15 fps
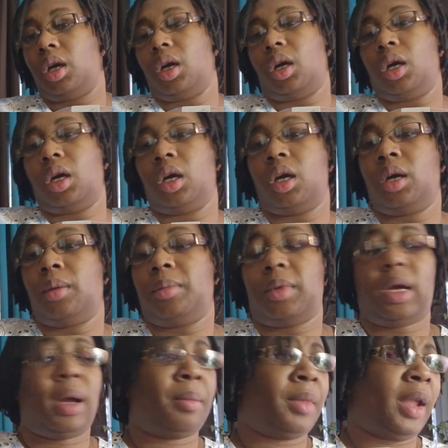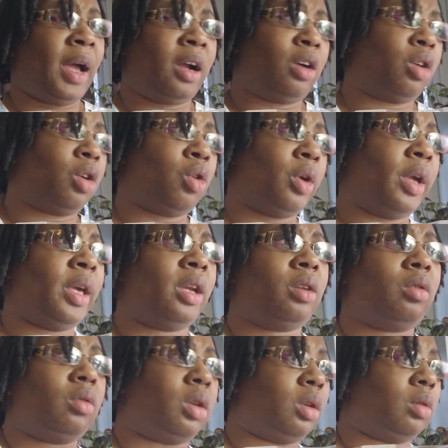I'm not going to go ahead
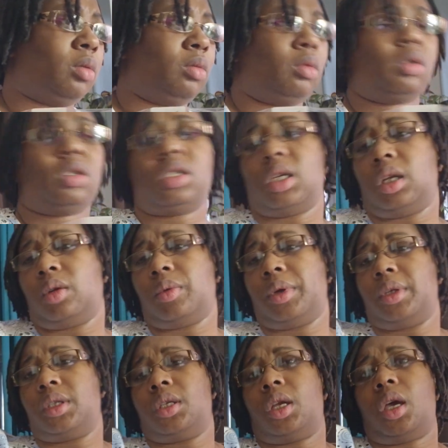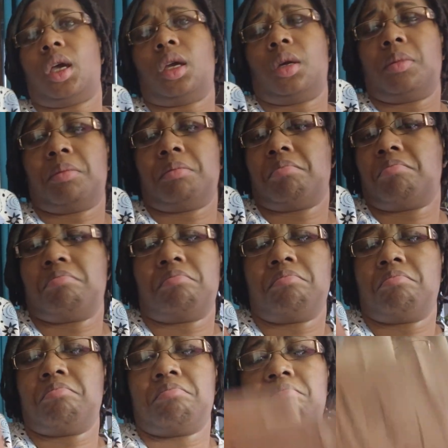and do celery today.
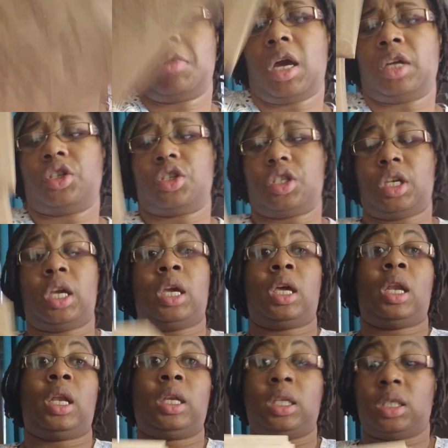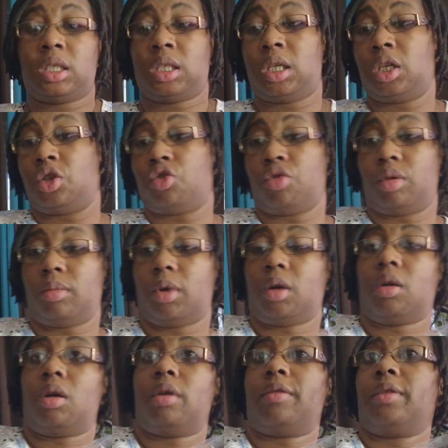I just can't. I need to sit and drink my
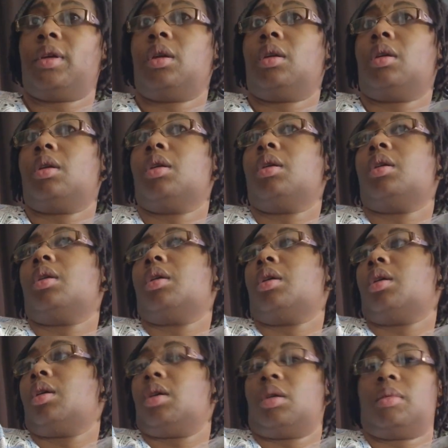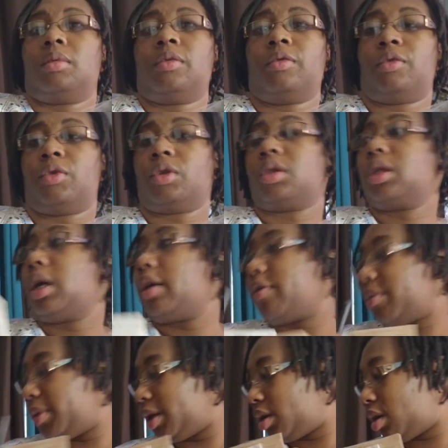coffee before it's time
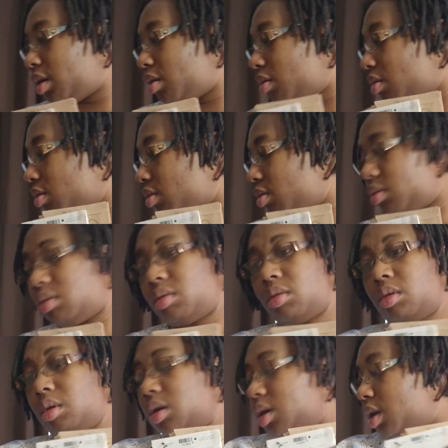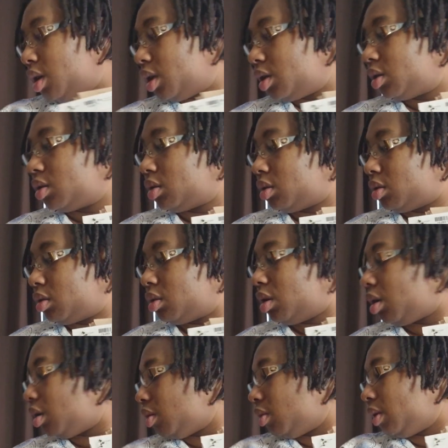for me to go.
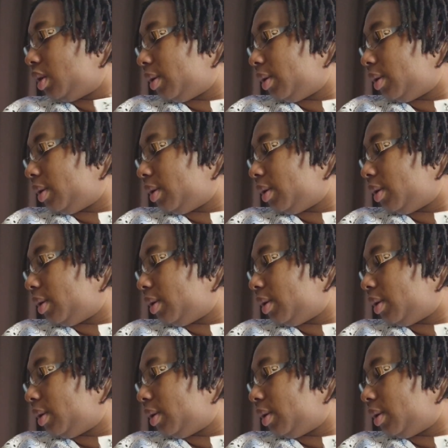So,